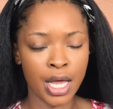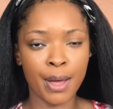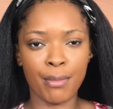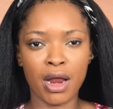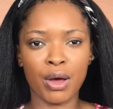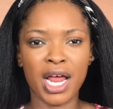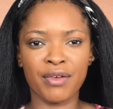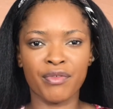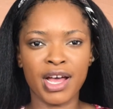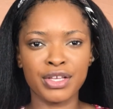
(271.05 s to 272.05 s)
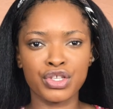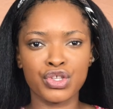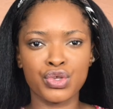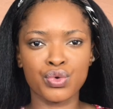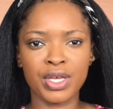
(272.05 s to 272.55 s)
but I would advise
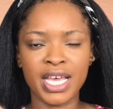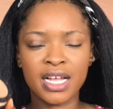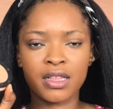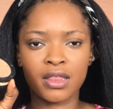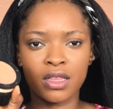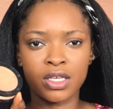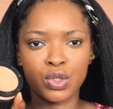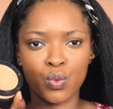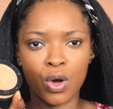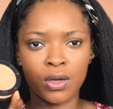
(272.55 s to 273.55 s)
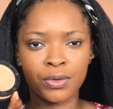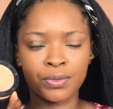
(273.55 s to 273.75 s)
you get this one.